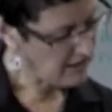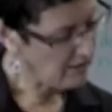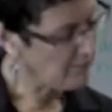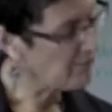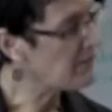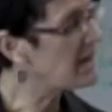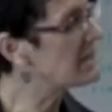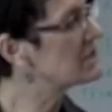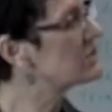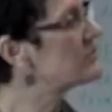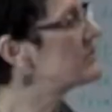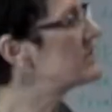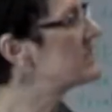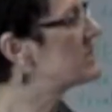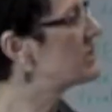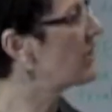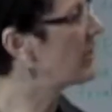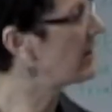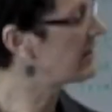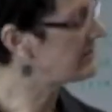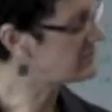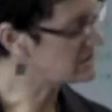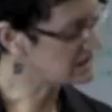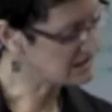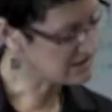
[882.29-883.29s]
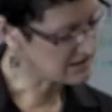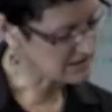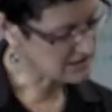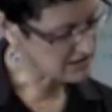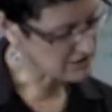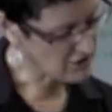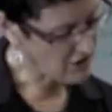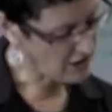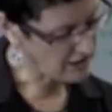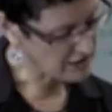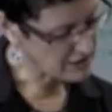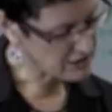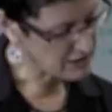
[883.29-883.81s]
Much restorative justice
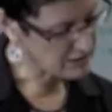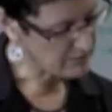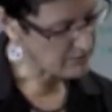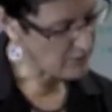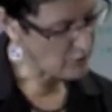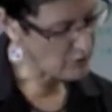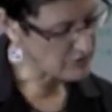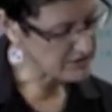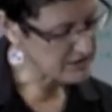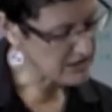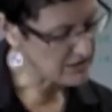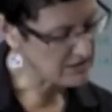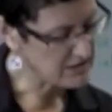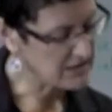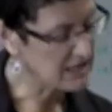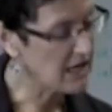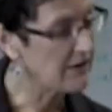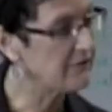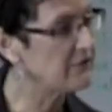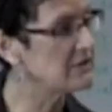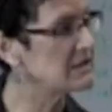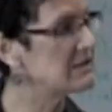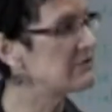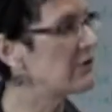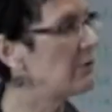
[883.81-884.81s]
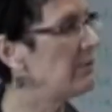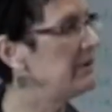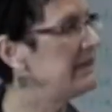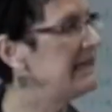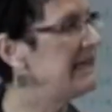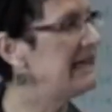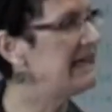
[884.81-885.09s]
scholarship also suffers from an